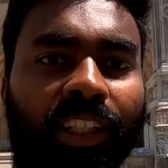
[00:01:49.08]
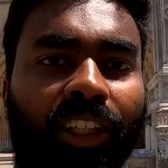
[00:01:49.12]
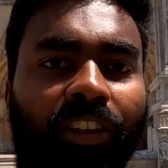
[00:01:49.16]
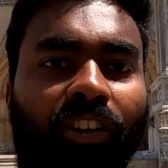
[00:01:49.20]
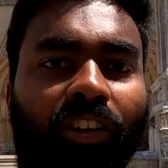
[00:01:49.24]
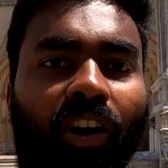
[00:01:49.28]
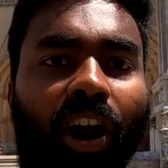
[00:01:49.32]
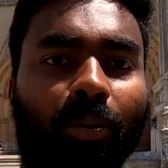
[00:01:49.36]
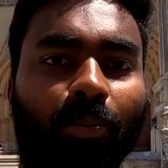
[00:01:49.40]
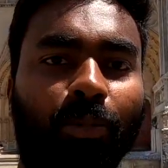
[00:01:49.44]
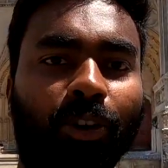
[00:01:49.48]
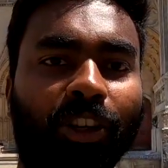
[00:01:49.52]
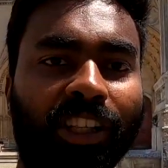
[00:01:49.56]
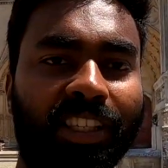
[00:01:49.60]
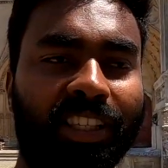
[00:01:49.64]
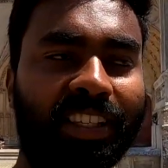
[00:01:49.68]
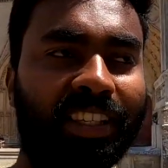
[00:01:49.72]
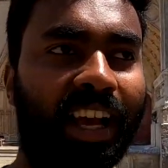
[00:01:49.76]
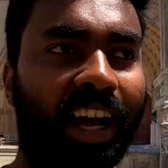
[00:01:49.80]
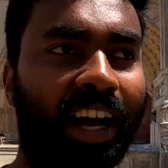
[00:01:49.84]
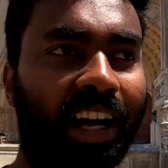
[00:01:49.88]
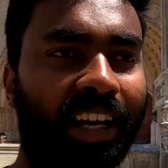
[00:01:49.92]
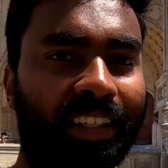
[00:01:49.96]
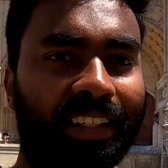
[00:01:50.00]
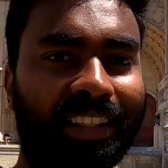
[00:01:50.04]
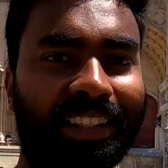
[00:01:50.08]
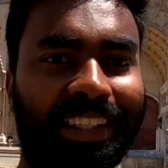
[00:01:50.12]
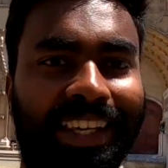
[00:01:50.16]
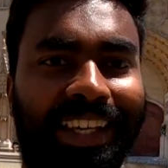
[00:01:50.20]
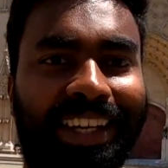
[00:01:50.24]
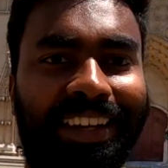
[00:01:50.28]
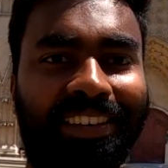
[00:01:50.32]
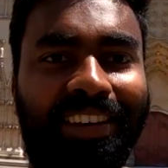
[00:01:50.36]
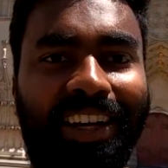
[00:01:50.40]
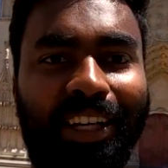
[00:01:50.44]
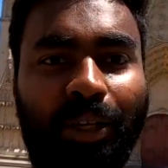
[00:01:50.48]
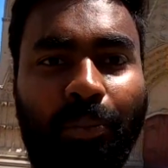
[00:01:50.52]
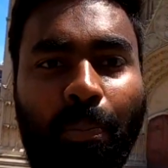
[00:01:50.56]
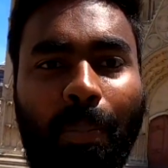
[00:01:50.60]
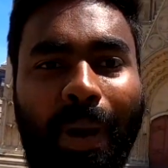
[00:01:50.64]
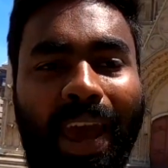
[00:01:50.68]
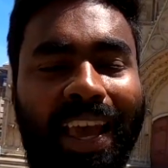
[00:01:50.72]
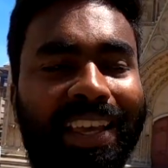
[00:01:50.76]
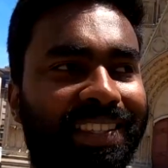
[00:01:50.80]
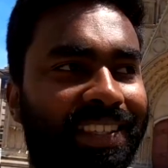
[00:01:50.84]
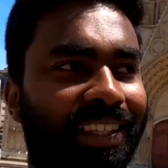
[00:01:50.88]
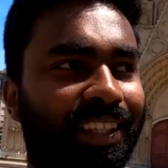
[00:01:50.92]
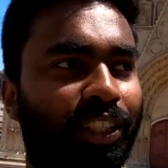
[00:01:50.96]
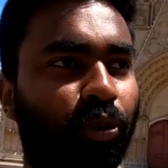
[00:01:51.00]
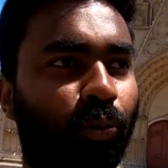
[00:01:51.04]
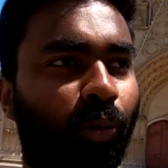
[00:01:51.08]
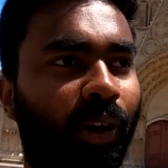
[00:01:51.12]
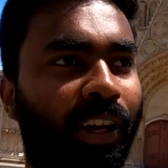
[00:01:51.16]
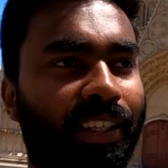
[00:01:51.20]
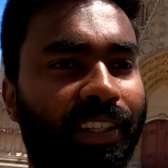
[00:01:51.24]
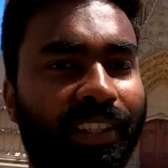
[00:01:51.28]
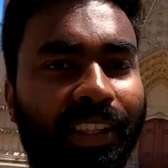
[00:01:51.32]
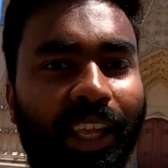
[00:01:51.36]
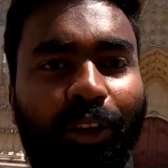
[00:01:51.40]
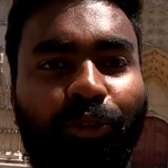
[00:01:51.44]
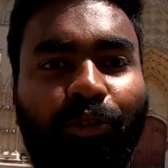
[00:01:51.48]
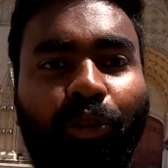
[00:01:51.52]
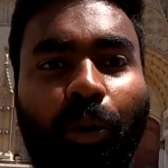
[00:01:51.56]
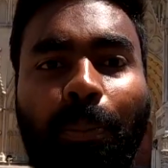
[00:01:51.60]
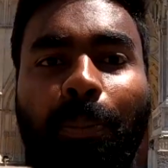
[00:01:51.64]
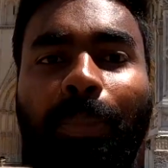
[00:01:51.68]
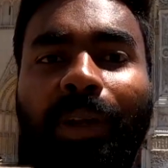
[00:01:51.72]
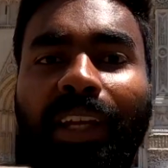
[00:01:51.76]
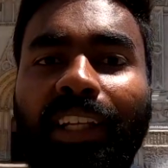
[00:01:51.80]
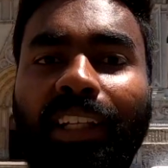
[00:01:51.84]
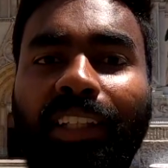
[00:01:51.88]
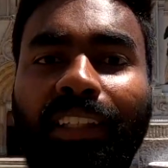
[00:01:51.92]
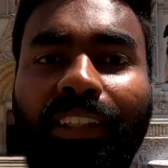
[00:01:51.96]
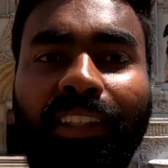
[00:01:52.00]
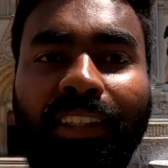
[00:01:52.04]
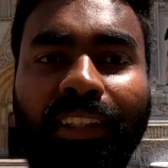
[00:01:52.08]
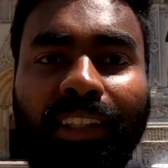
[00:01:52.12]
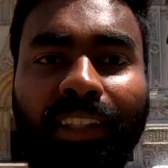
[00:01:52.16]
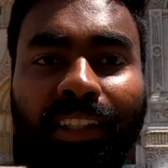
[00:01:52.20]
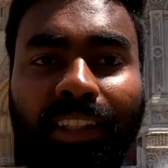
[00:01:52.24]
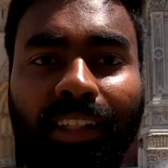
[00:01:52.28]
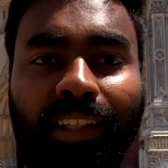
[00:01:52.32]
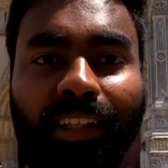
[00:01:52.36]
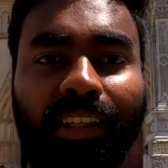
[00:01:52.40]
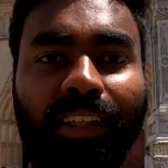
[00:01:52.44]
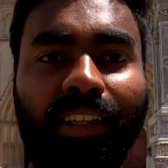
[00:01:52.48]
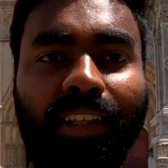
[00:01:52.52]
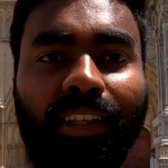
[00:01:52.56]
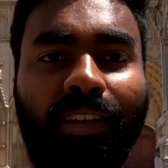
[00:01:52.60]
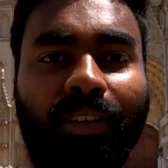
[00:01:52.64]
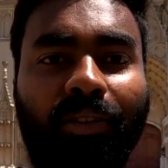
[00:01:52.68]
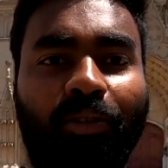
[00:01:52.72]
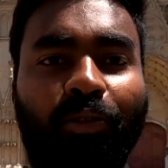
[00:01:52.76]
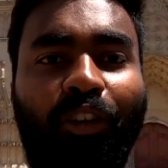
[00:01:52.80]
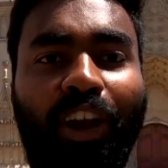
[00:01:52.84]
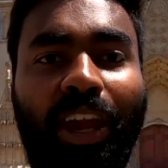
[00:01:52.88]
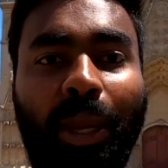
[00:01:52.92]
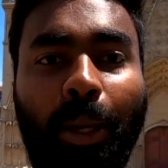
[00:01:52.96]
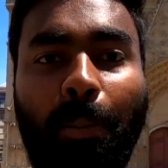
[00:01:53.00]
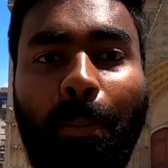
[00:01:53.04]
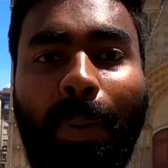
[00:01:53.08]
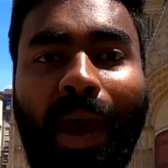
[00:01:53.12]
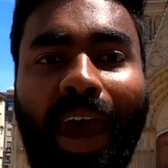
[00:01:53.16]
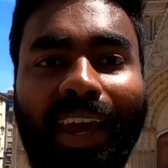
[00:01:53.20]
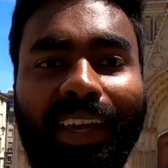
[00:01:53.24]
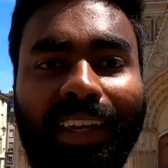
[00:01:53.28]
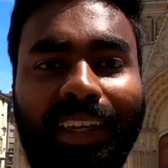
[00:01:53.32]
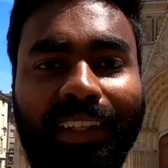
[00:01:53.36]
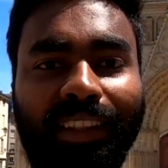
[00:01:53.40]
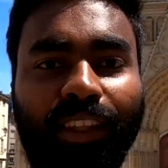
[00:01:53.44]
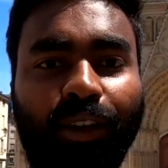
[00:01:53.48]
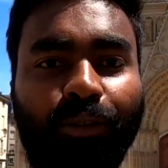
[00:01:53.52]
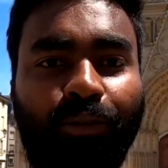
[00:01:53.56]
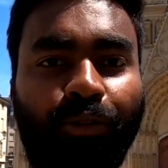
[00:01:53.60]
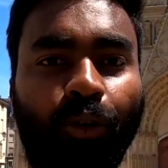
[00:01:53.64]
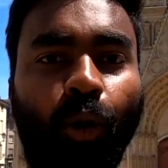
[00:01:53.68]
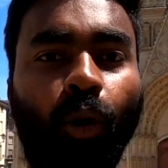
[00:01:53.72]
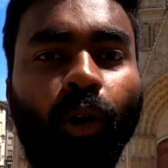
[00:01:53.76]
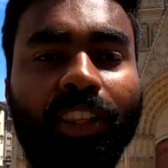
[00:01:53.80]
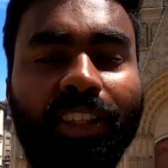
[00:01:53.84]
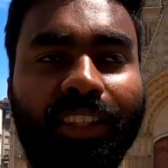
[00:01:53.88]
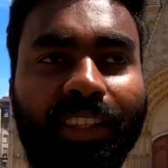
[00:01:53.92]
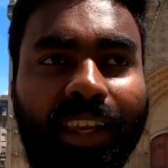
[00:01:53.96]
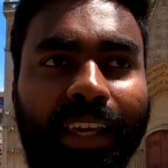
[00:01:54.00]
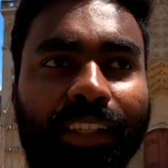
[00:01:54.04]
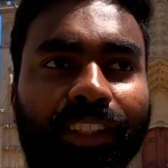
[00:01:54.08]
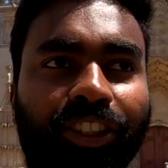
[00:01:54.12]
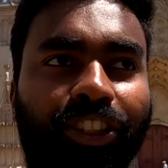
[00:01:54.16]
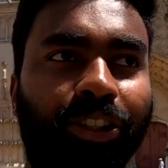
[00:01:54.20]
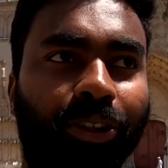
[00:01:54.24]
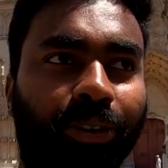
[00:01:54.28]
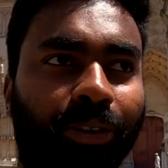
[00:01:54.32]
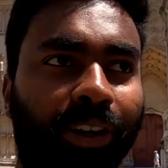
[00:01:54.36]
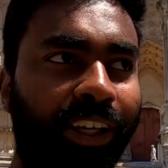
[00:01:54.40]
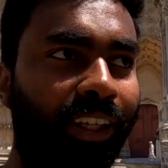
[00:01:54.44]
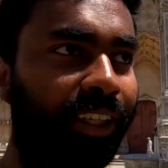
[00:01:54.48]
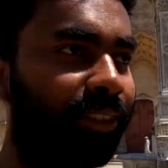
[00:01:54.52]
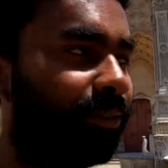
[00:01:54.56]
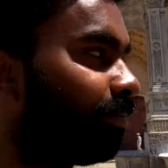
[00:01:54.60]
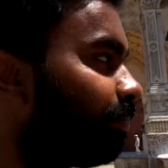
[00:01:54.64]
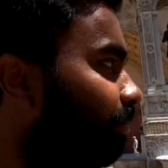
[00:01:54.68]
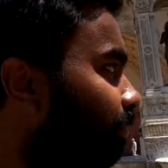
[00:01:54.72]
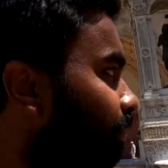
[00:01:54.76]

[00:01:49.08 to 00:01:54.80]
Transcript: Troubles are secret passageways that were built way back in the 4th century.